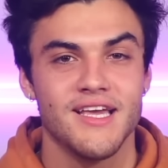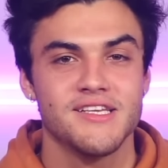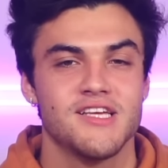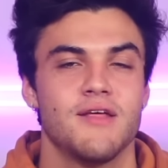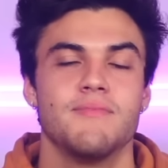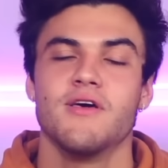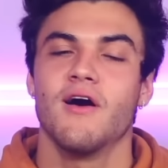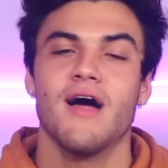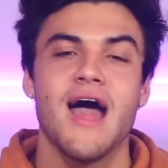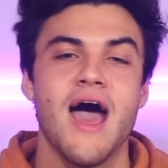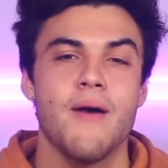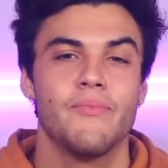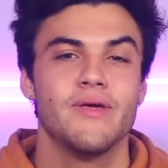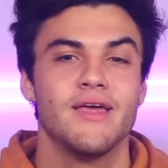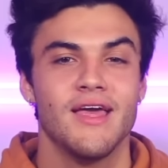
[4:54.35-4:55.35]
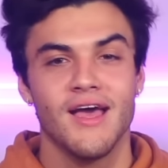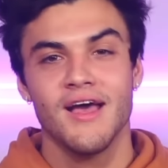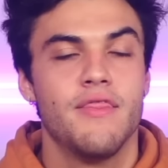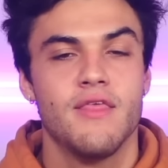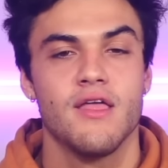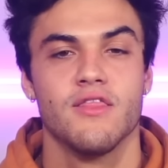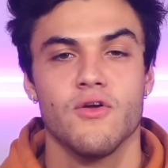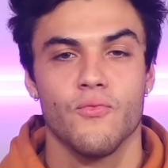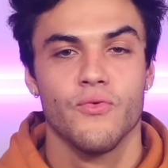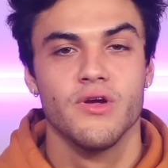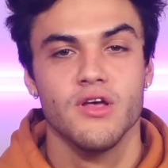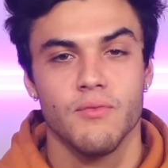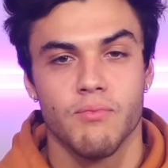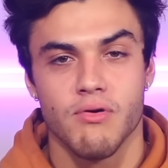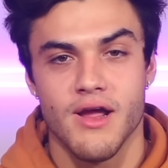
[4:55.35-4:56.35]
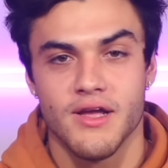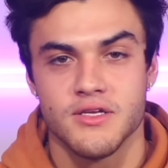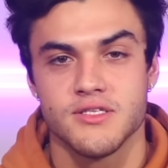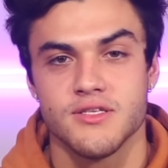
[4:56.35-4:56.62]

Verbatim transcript: He's gonna be all happy, and then the real prank